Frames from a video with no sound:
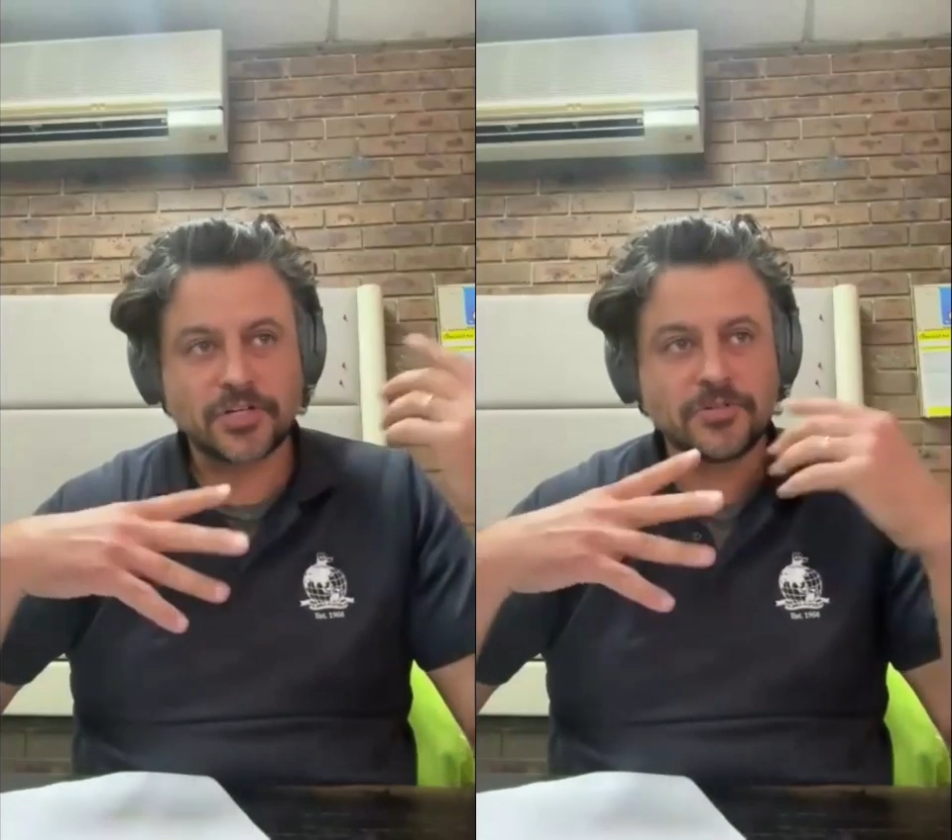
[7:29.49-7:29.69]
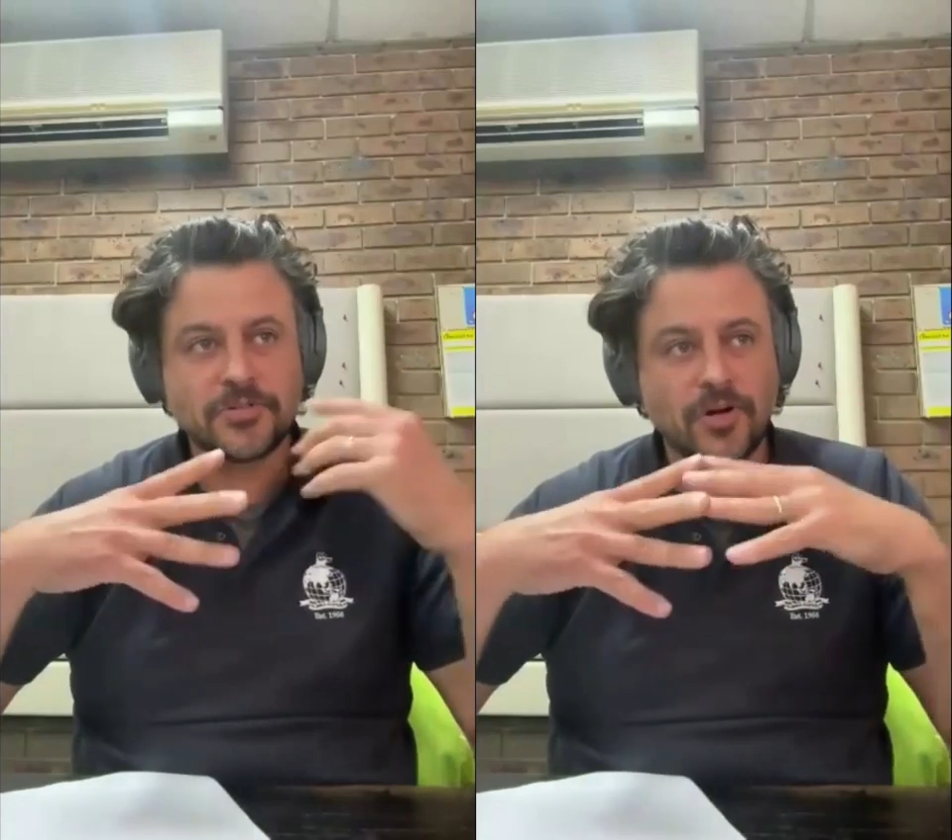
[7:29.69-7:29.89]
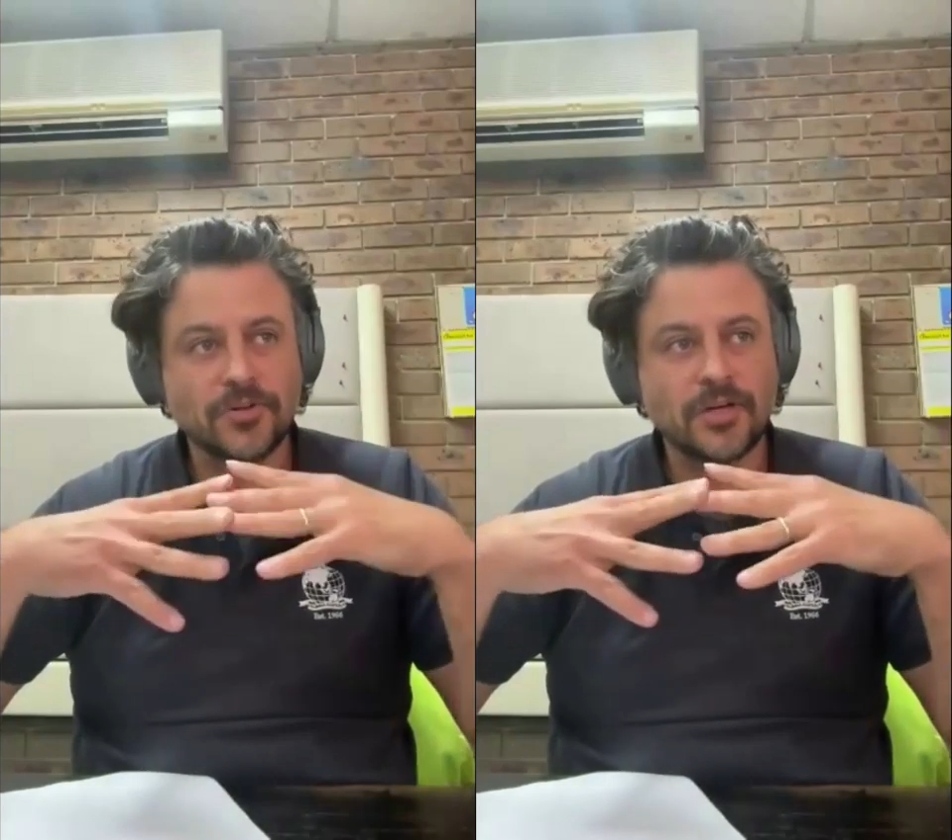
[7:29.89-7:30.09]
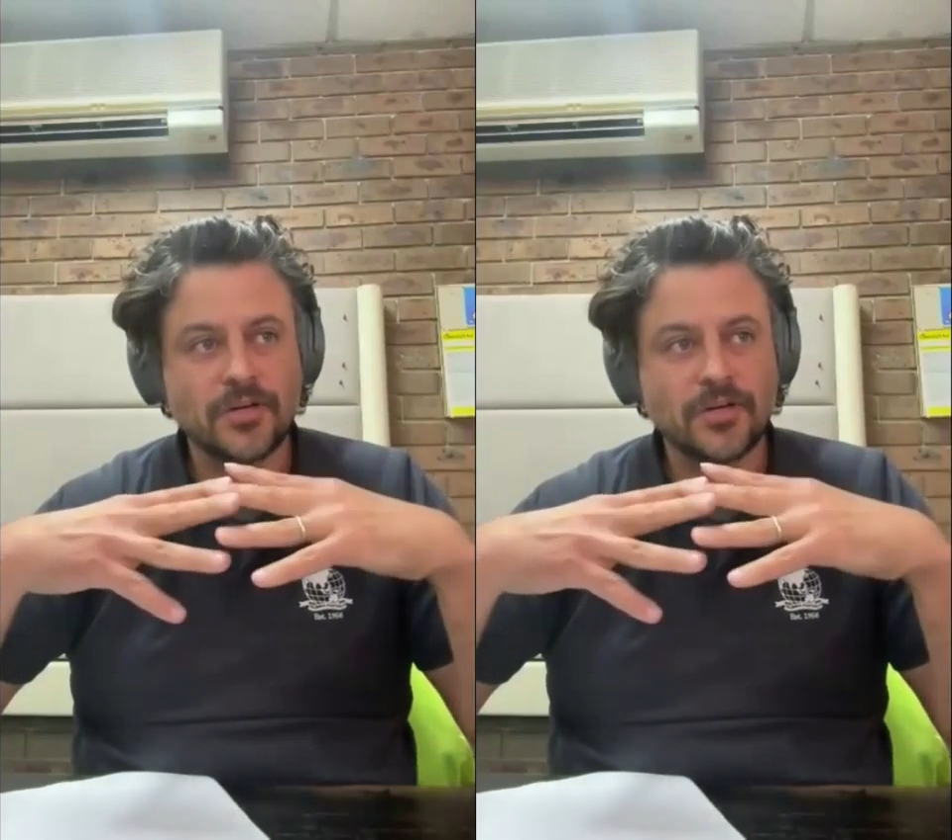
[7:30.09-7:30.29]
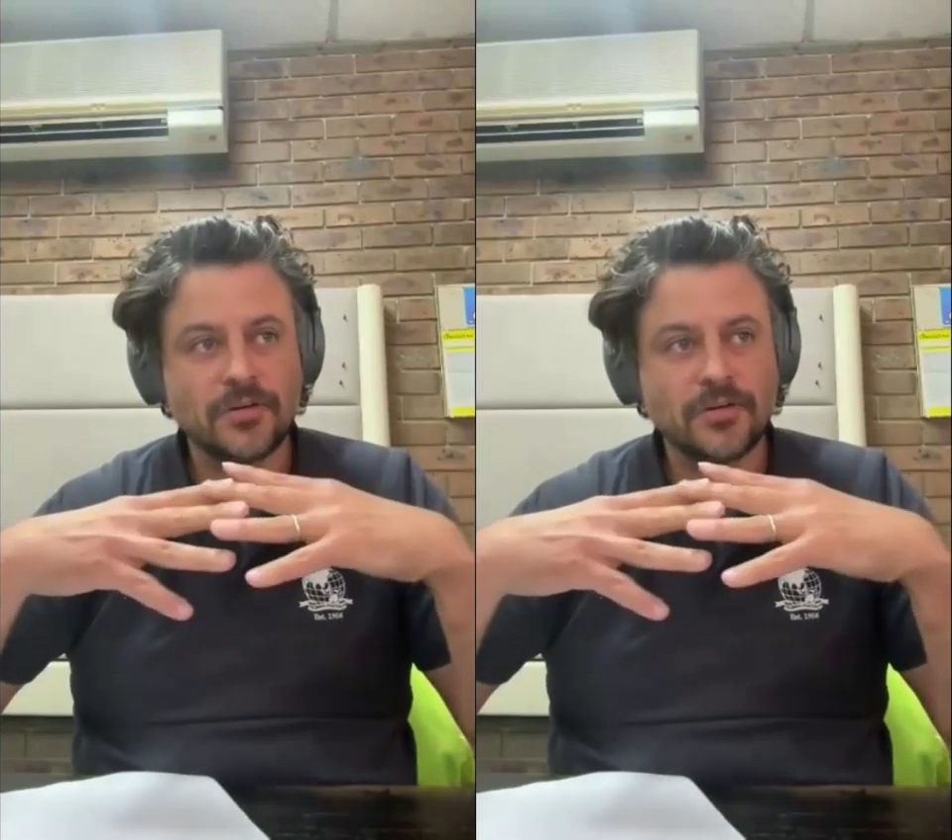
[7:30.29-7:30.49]
We have
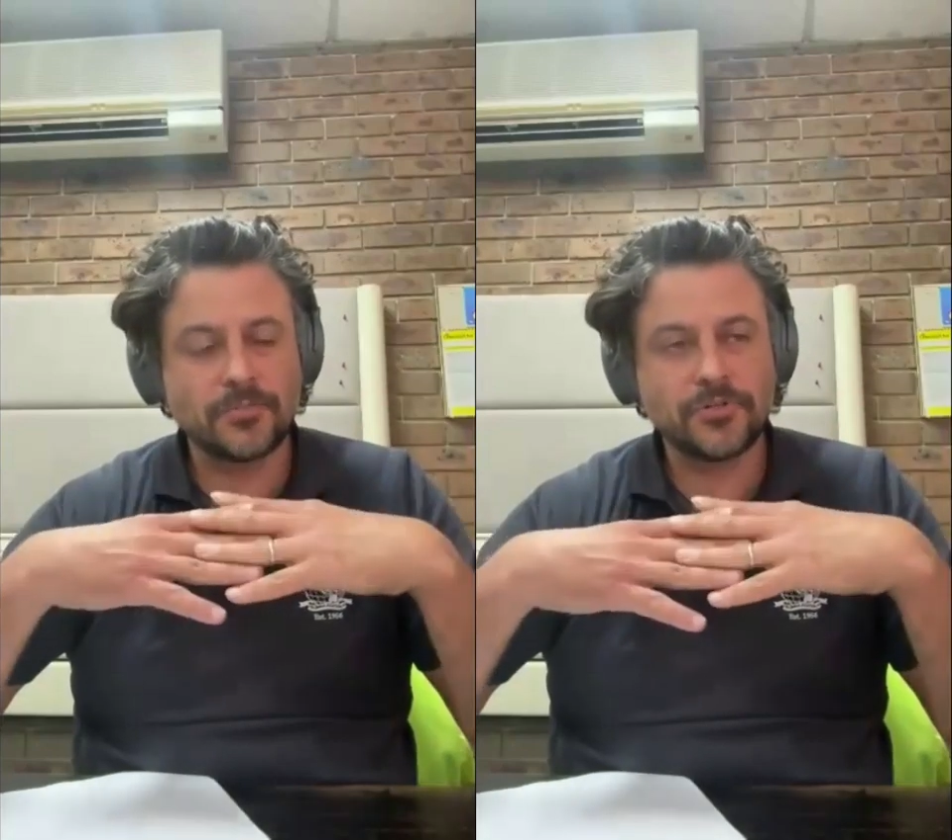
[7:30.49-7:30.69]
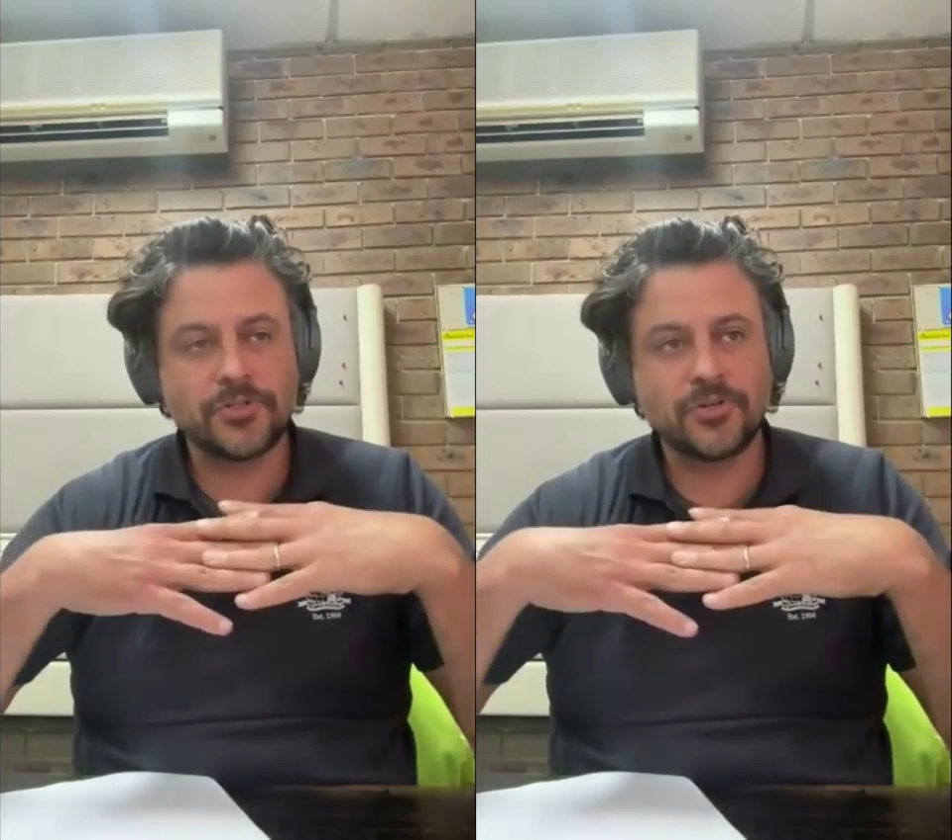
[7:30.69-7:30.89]
injection molder